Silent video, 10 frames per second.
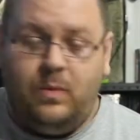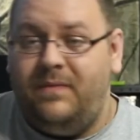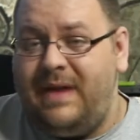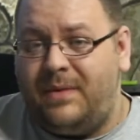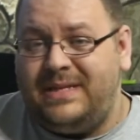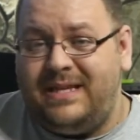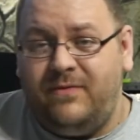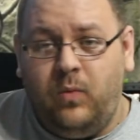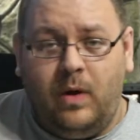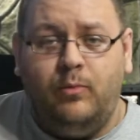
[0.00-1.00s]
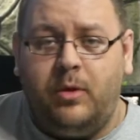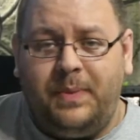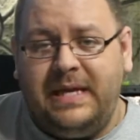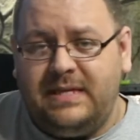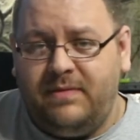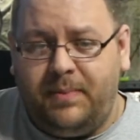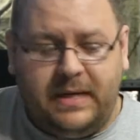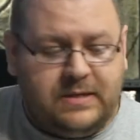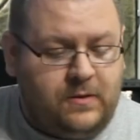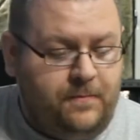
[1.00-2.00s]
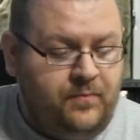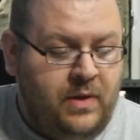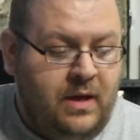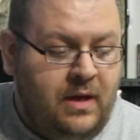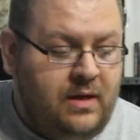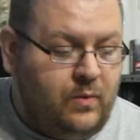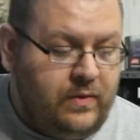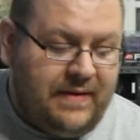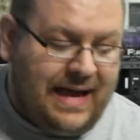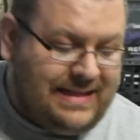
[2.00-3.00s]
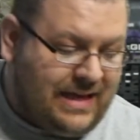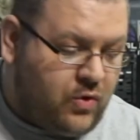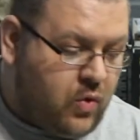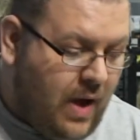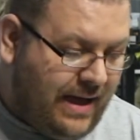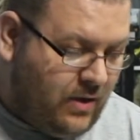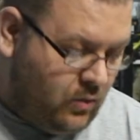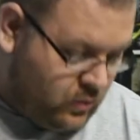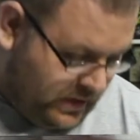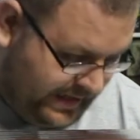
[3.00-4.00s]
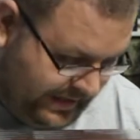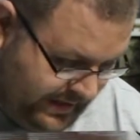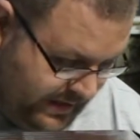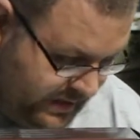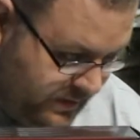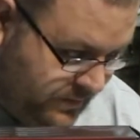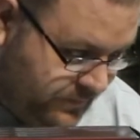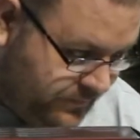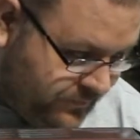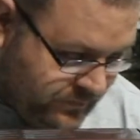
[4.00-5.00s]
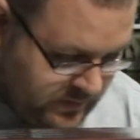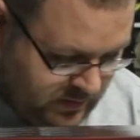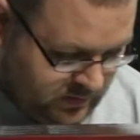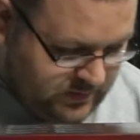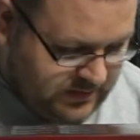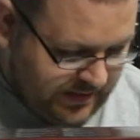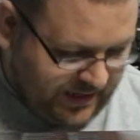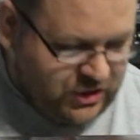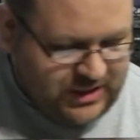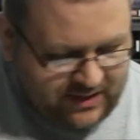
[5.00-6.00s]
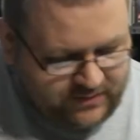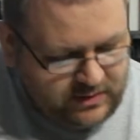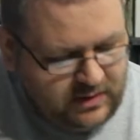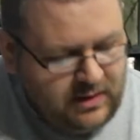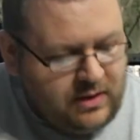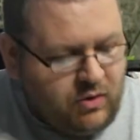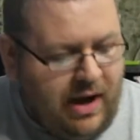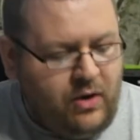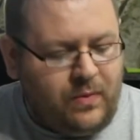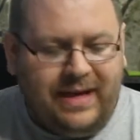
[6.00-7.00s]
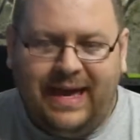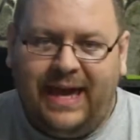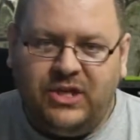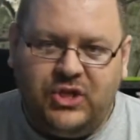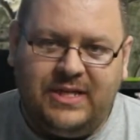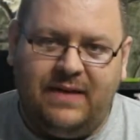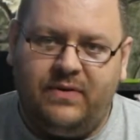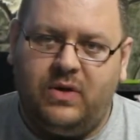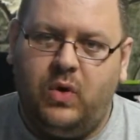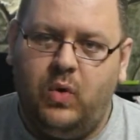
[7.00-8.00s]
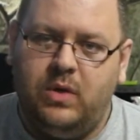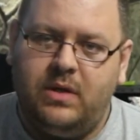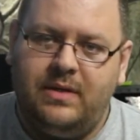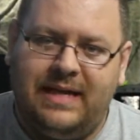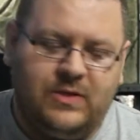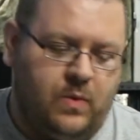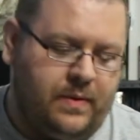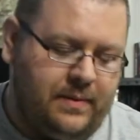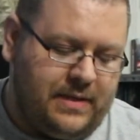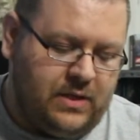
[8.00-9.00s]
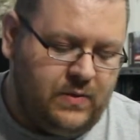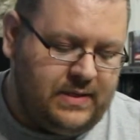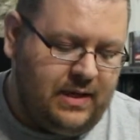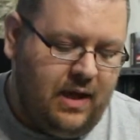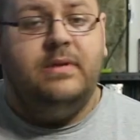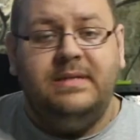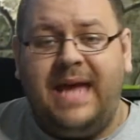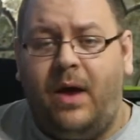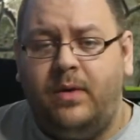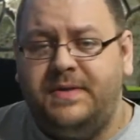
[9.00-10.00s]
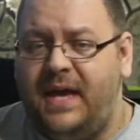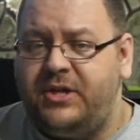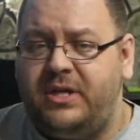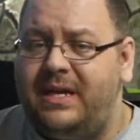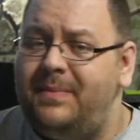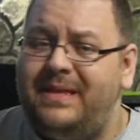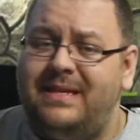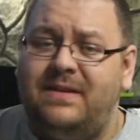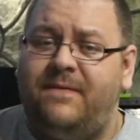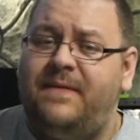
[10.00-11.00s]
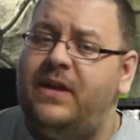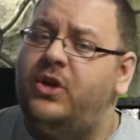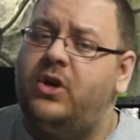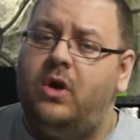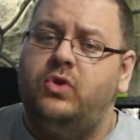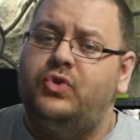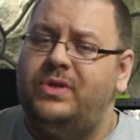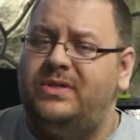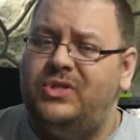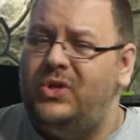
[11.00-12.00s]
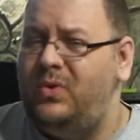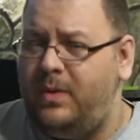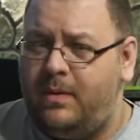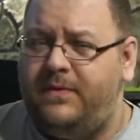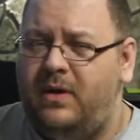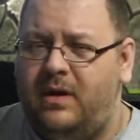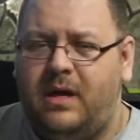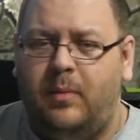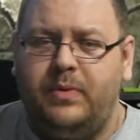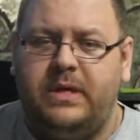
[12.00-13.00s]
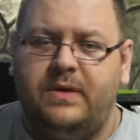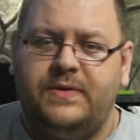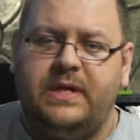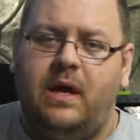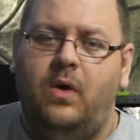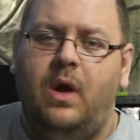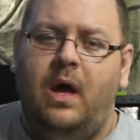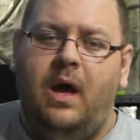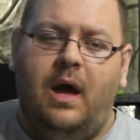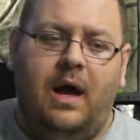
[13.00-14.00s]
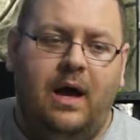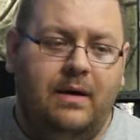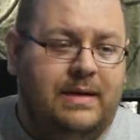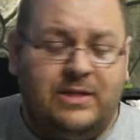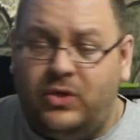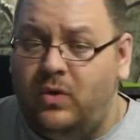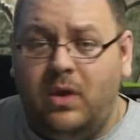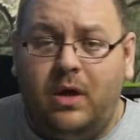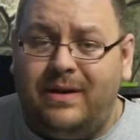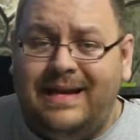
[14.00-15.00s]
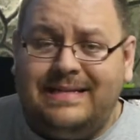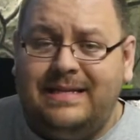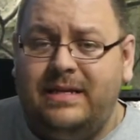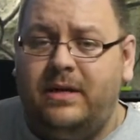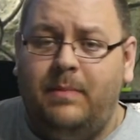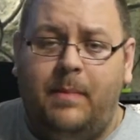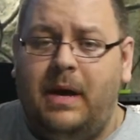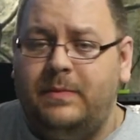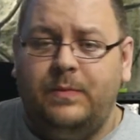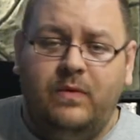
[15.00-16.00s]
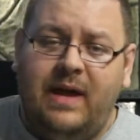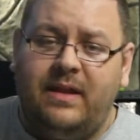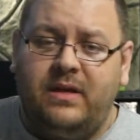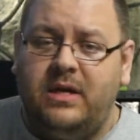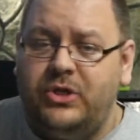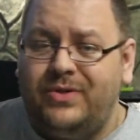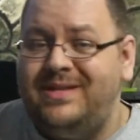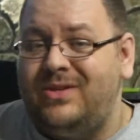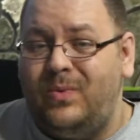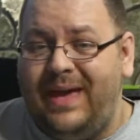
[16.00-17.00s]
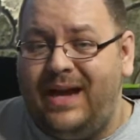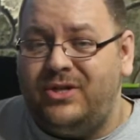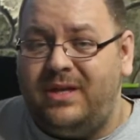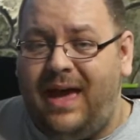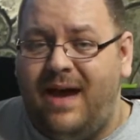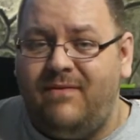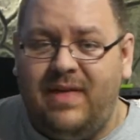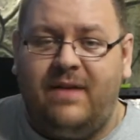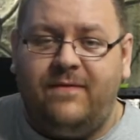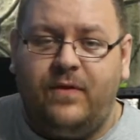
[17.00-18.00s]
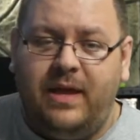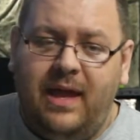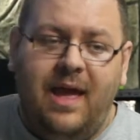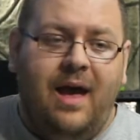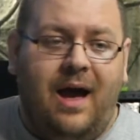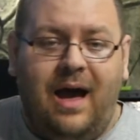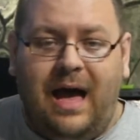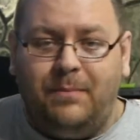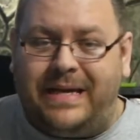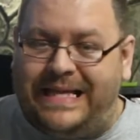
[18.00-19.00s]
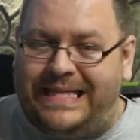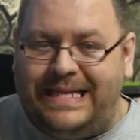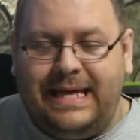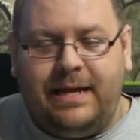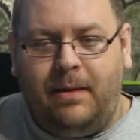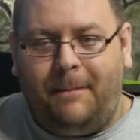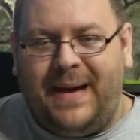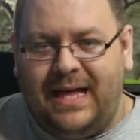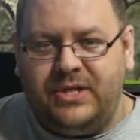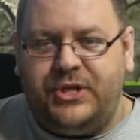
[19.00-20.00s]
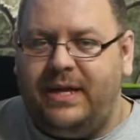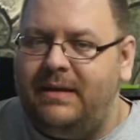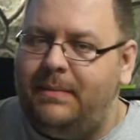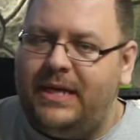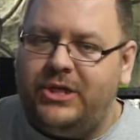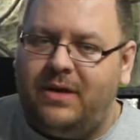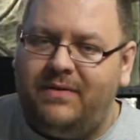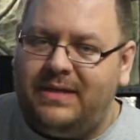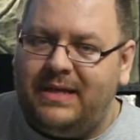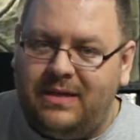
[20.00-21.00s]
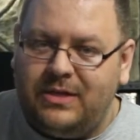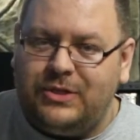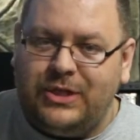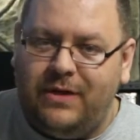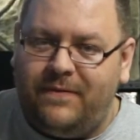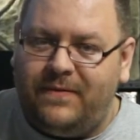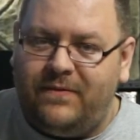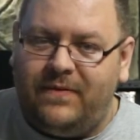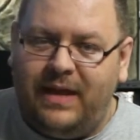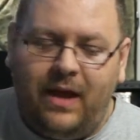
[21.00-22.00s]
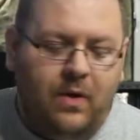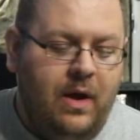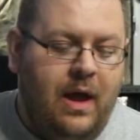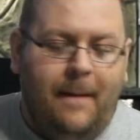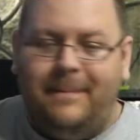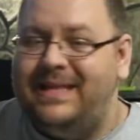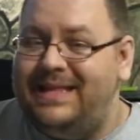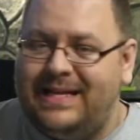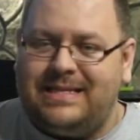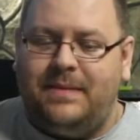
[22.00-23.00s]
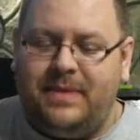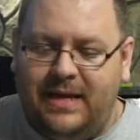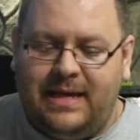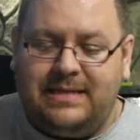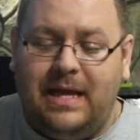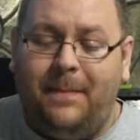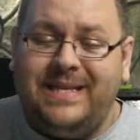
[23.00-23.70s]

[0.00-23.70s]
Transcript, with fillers: We've now received one more piece of the puzzle. We've got the CryoRig H7. CryoRig H7 cooler, that's what we're gonna be using. The tower is actually gonna be the Defender Ultra 2. We reviewed it a couple years ago. It's no longer necessary. My mom's moved out of the country, so we actually have that free. I'm cleaning it up, polishing it, and make sure everything looks good for the video, but that's gonna be the next step.